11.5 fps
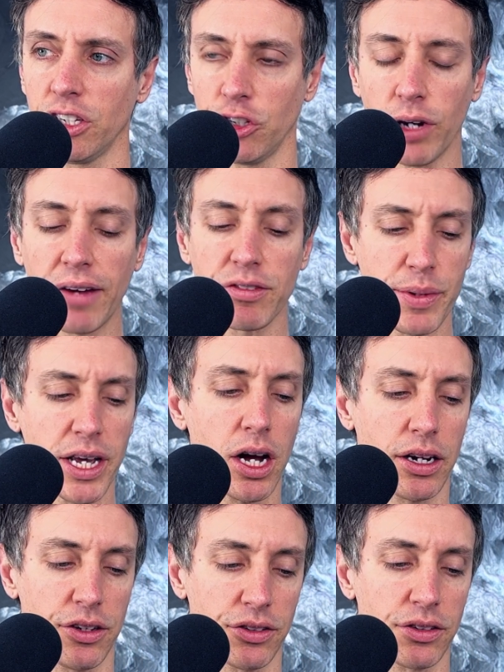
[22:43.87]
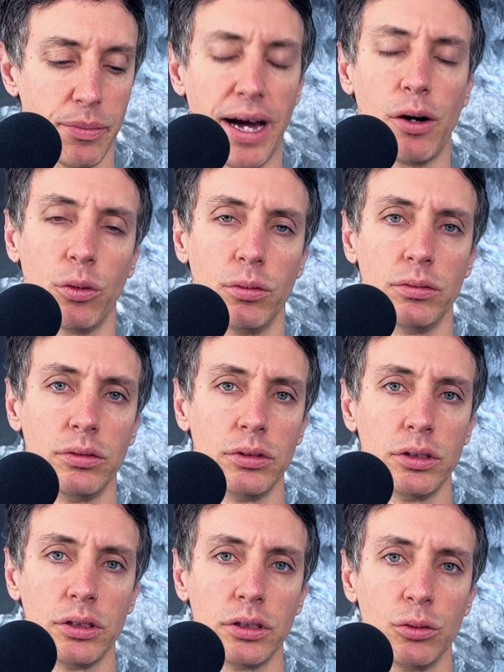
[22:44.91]
You have to be honest about
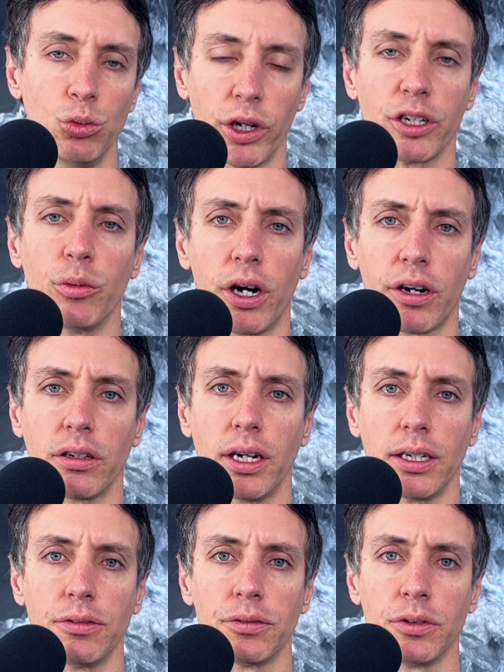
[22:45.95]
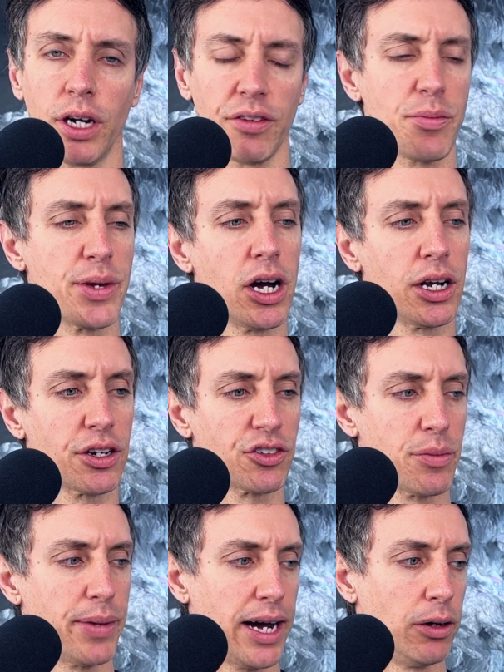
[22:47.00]
where you are in life. You have to be
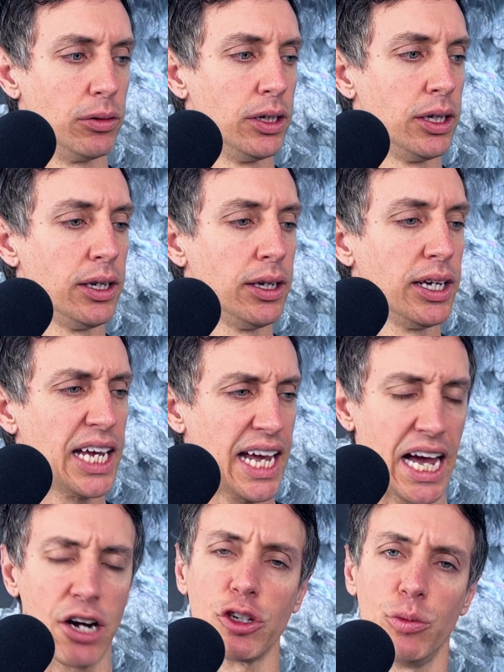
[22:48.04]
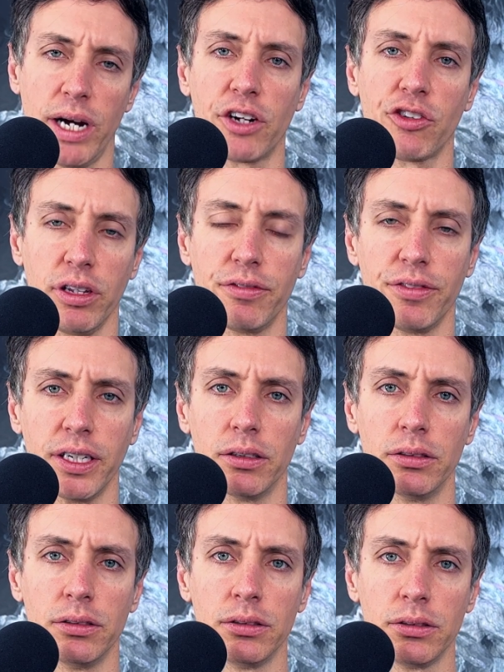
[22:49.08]
honest about how you actually
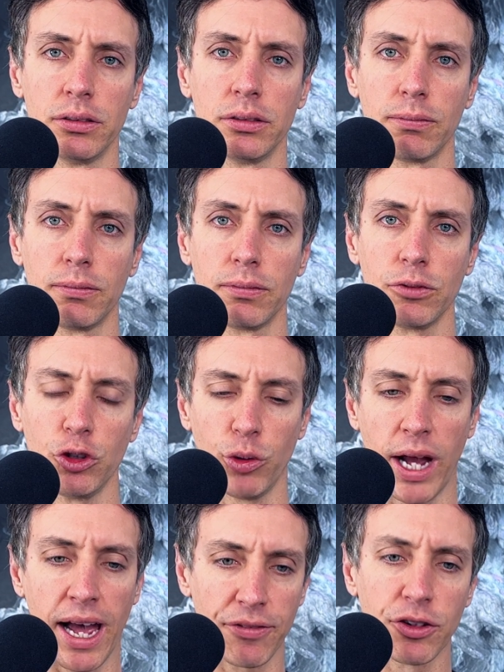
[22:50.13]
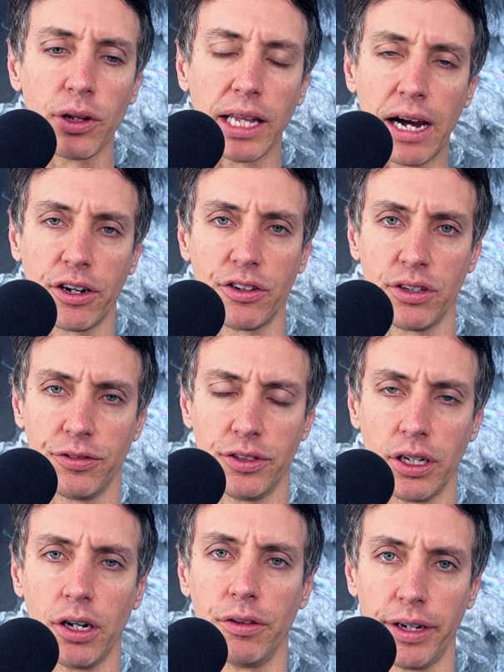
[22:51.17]
feel. You have to allow yourself
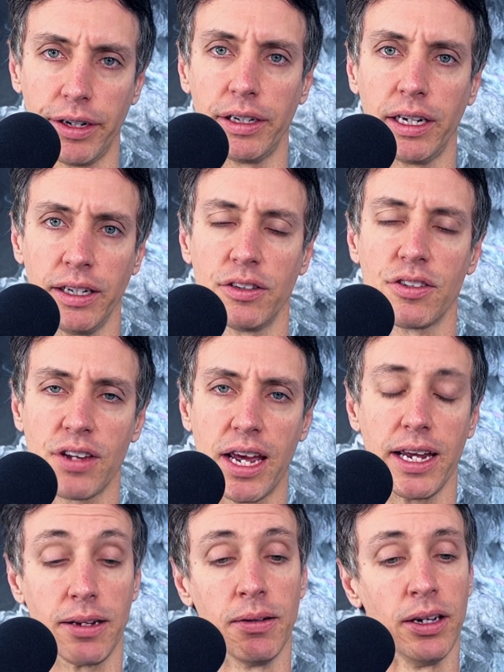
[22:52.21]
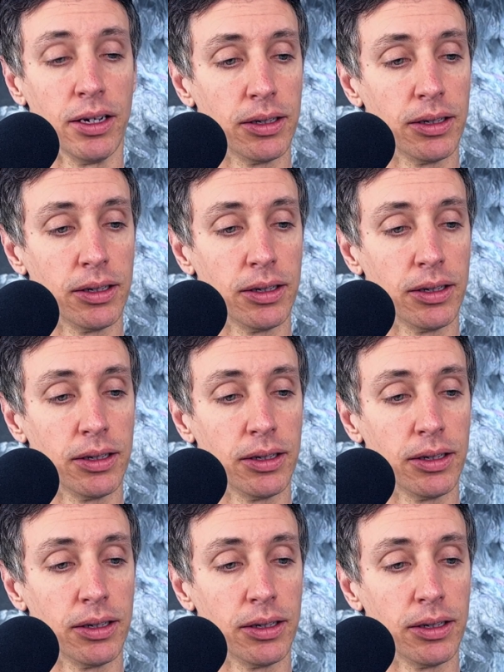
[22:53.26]
to go there and say,